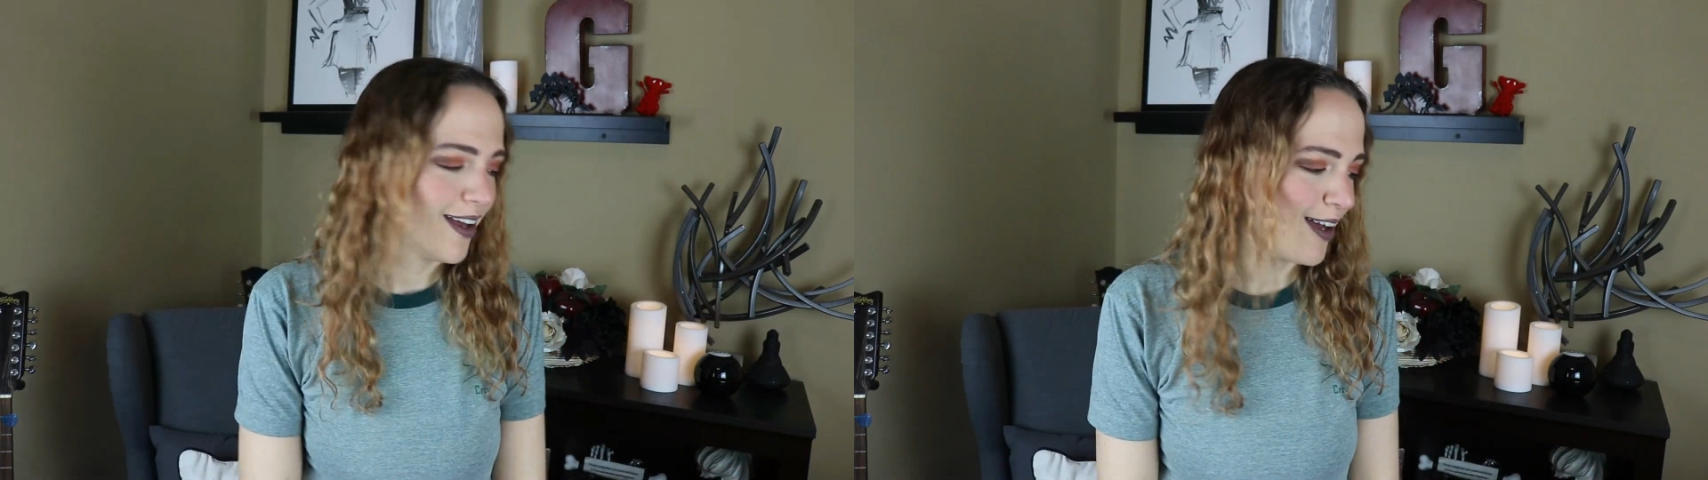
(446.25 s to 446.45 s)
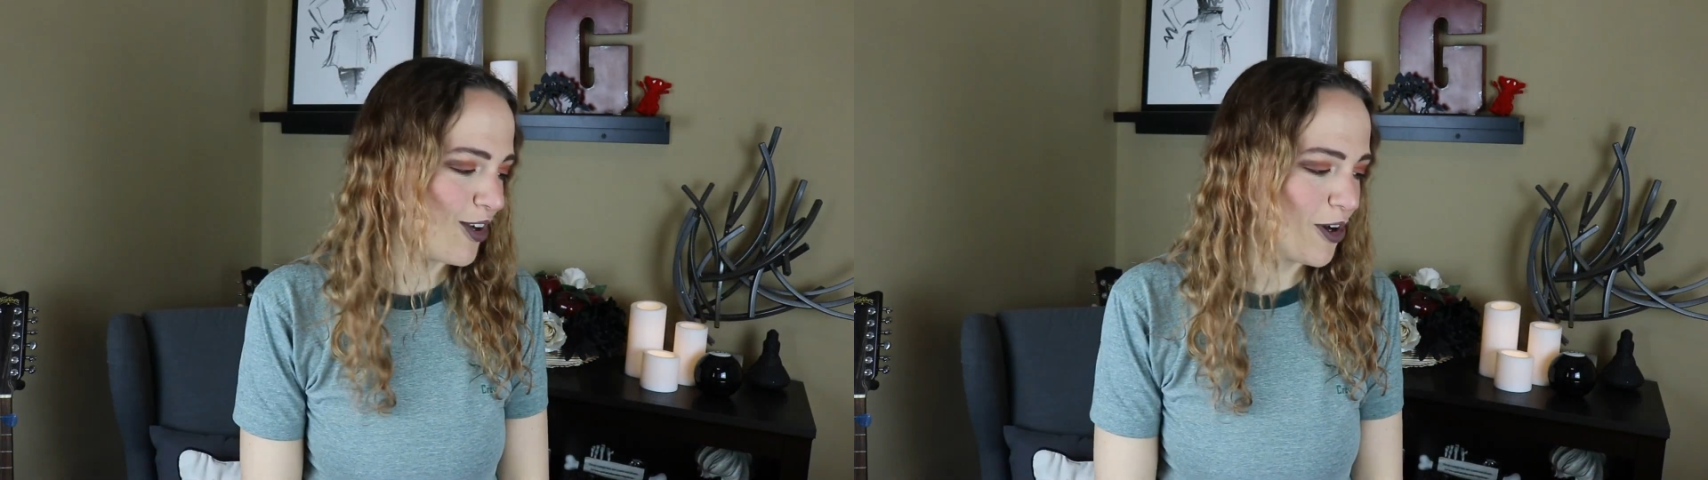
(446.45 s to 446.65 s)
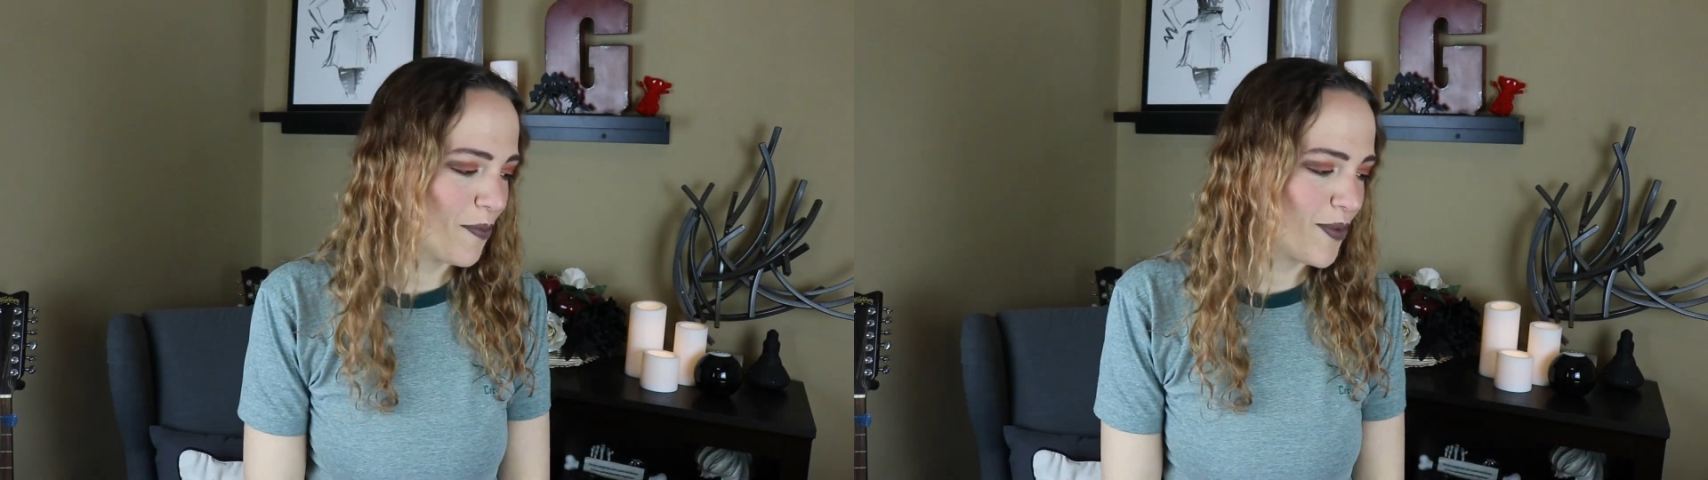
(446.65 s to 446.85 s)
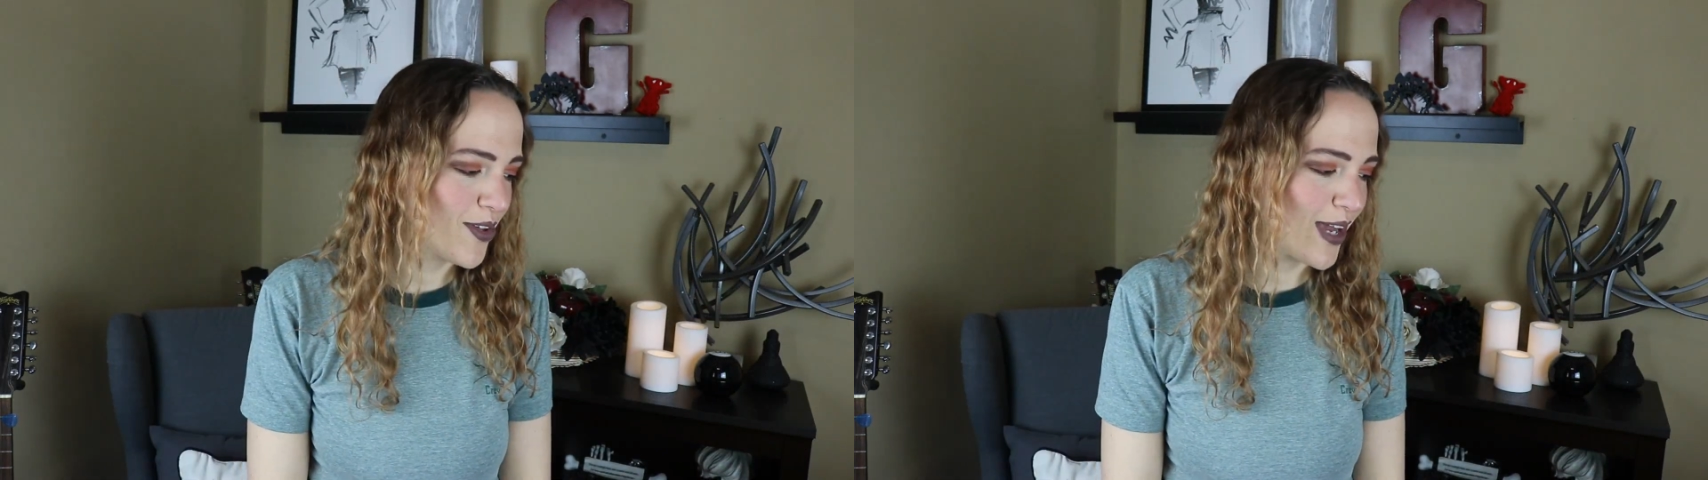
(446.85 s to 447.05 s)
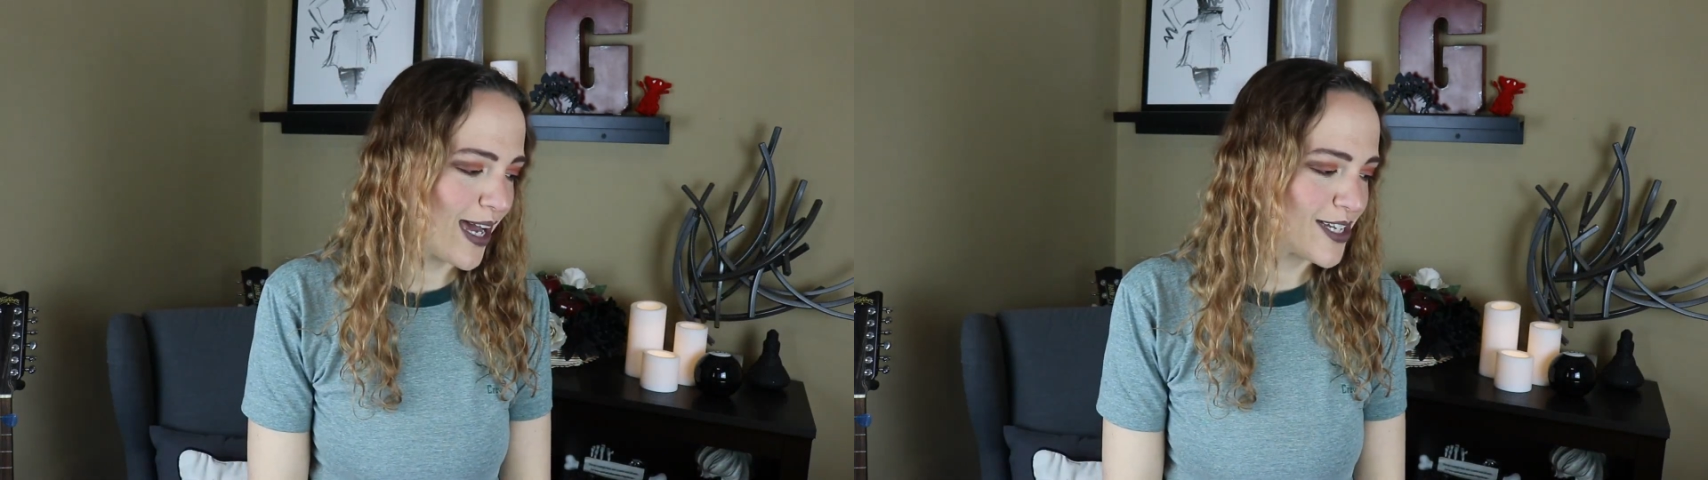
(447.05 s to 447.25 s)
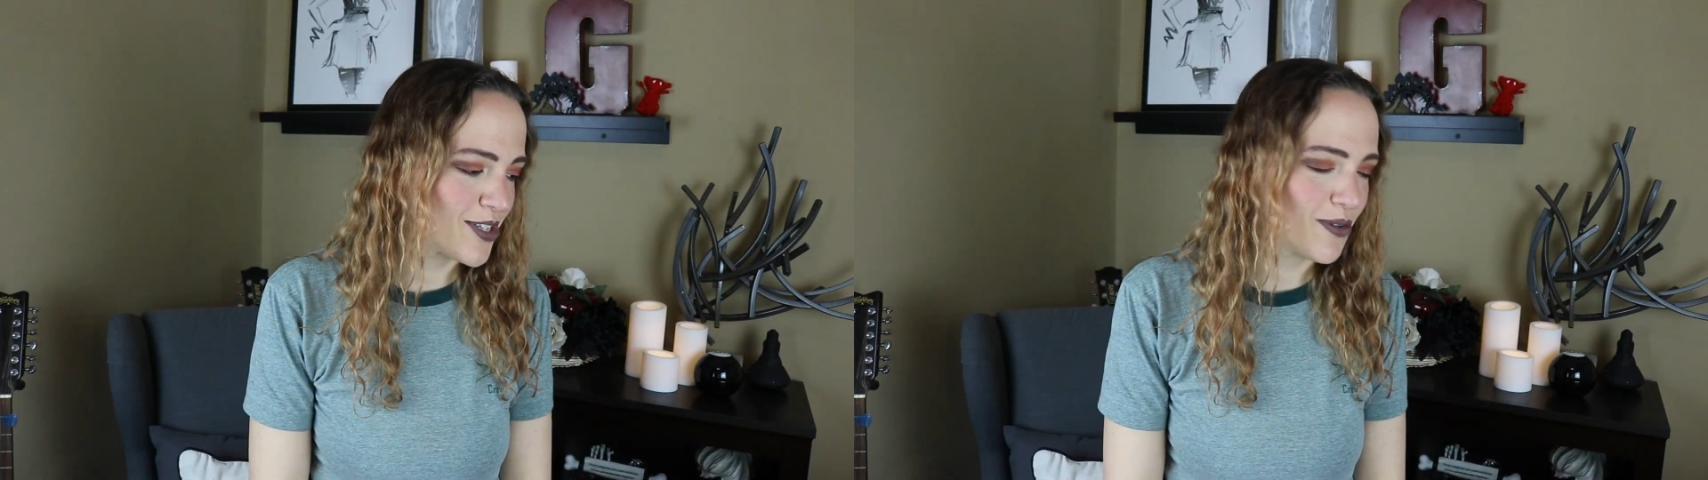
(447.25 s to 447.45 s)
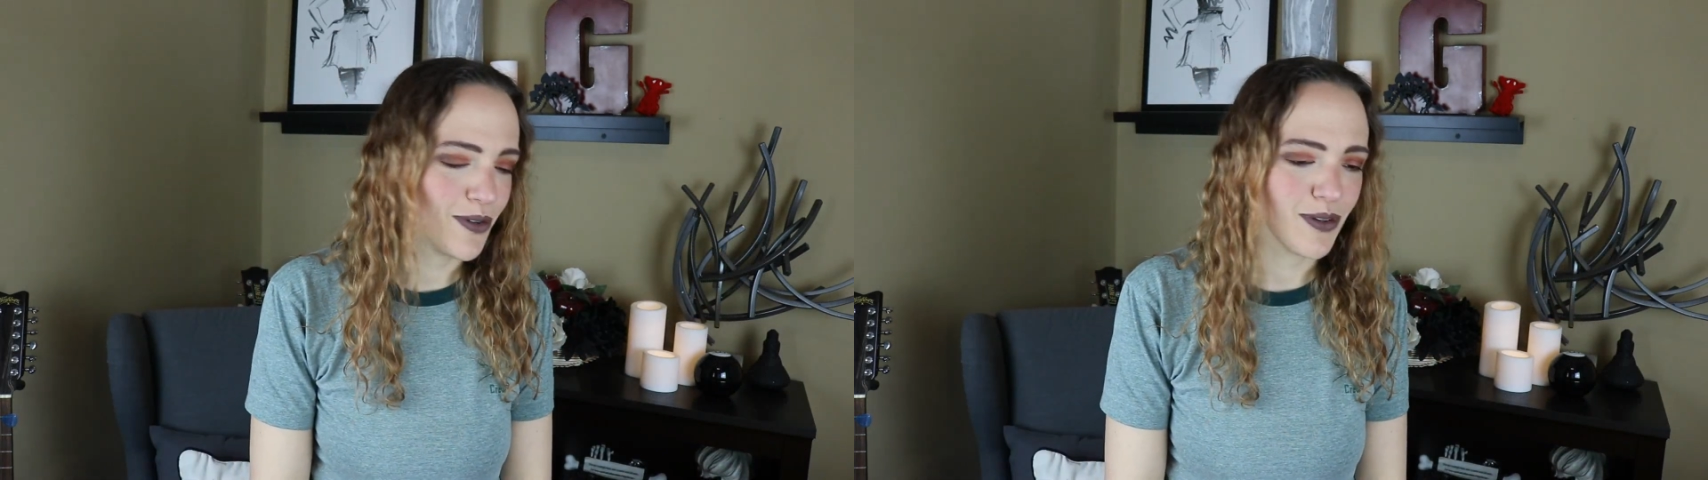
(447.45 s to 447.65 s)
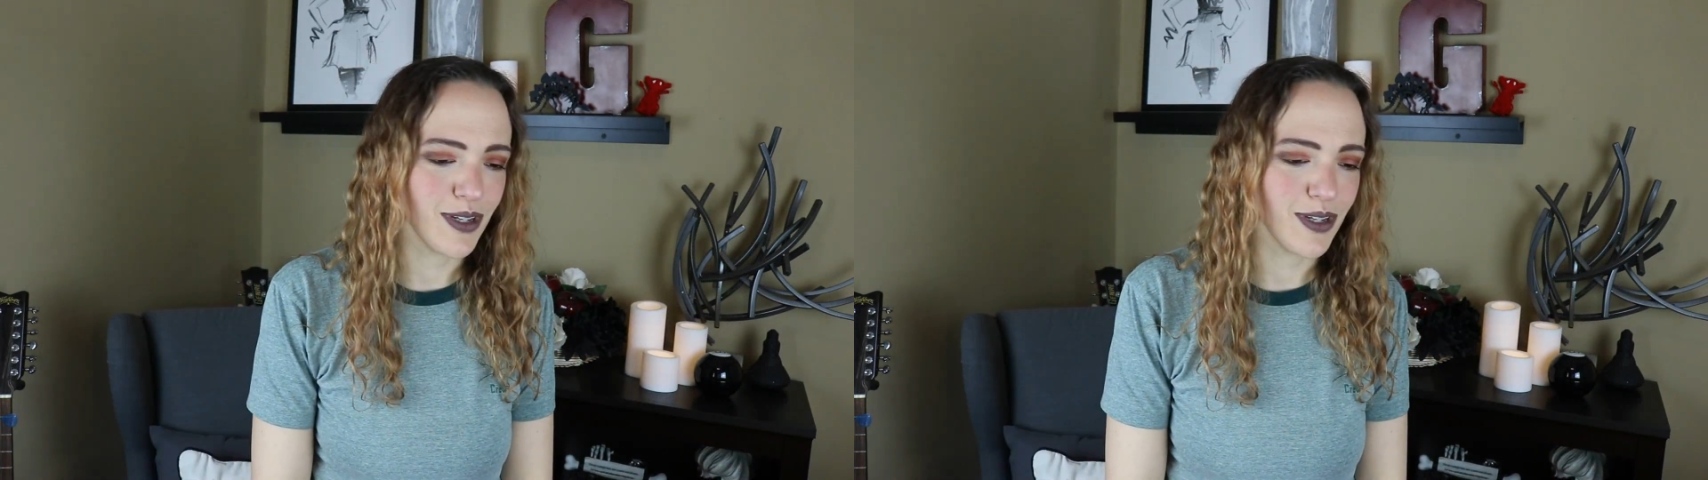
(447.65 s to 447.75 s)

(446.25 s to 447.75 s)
I hope you got to